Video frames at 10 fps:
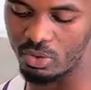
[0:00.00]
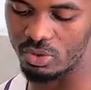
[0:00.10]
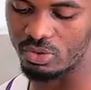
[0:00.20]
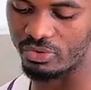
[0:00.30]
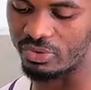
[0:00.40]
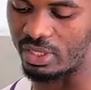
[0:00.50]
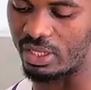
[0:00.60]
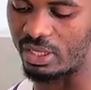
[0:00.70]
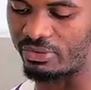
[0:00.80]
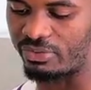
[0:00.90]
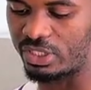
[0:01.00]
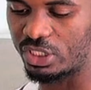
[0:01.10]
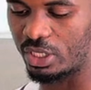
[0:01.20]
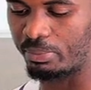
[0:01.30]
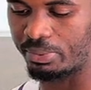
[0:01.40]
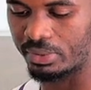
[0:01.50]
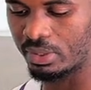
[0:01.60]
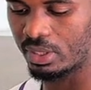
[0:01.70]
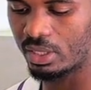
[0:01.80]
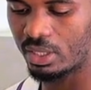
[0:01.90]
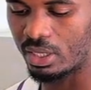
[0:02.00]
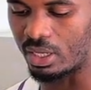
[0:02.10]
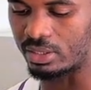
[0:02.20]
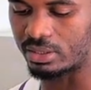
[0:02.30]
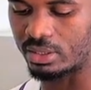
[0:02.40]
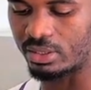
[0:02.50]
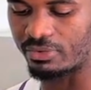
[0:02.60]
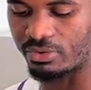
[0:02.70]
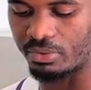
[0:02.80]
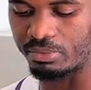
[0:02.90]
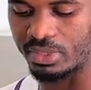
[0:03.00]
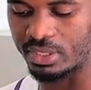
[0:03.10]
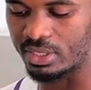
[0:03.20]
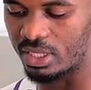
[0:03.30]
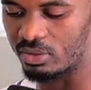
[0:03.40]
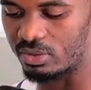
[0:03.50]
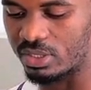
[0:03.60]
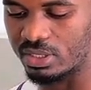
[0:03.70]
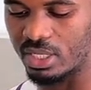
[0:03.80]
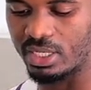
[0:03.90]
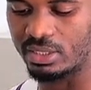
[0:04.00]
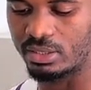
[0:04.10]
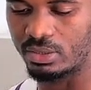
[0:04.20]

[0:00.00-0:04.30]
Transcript: of the V shape, and from this side to this side we